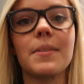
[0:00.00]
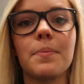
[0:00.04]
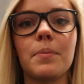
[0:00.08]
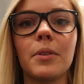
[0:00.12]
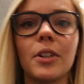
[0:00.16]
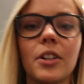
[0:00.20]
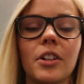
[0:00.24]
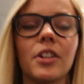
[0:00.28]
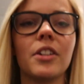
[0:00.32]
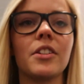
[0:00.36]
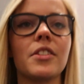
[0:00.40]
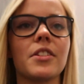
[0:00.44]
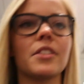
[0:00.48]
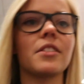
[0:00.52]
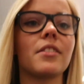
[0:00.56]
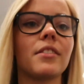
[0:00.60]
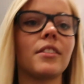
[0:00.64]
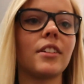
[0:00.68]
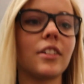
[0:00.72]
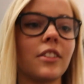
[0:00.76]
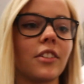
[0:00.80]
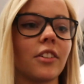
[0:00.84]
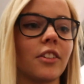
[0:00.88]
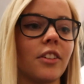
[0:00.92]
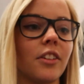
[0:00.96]
because
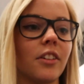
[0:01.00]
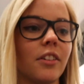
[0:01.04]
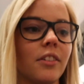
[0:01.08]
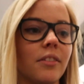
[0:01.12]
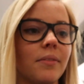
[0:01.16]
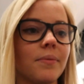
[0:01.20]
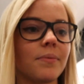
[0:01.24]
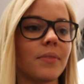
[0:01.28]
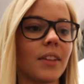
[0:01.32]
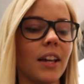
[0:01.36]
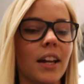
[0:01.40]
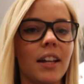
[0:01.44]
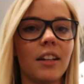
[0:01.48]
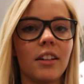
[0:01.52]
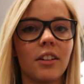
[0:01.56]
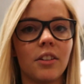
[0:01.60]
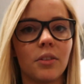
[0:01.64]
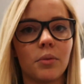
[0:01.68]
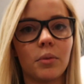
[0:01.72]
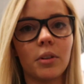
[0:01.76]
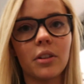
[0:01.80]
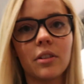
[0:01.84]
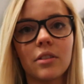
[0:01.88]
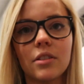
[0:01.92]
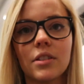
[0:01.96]
I don't know any good
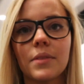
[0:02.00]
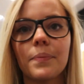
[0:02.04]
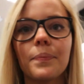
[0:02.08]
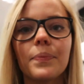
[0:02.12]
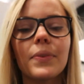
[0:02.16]
ones.